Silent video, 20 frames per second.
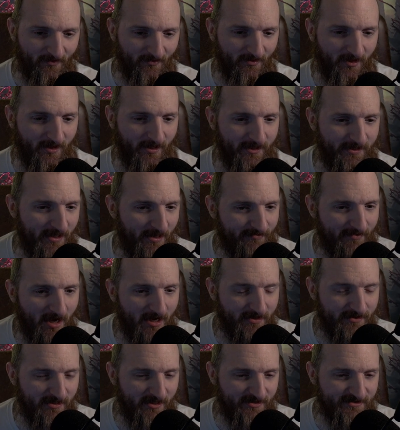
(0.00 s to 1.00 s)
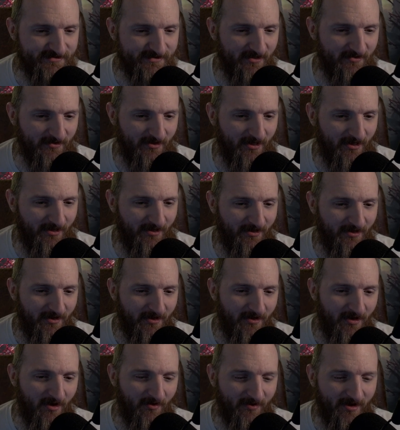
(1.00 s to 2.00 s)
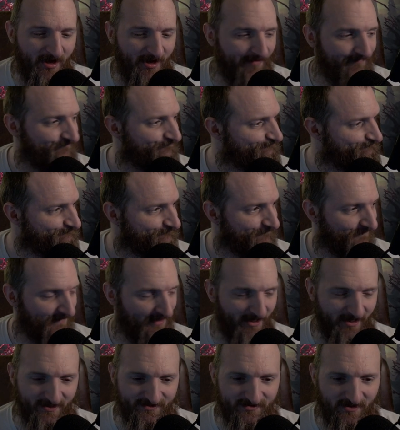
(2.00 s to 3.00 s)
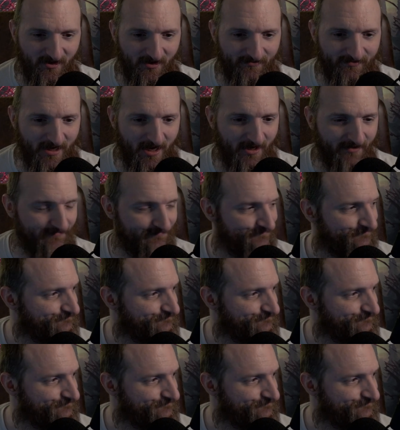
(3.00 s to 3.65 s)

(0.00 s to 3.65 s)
and I've gotten this. Okay, that's all I've gotten.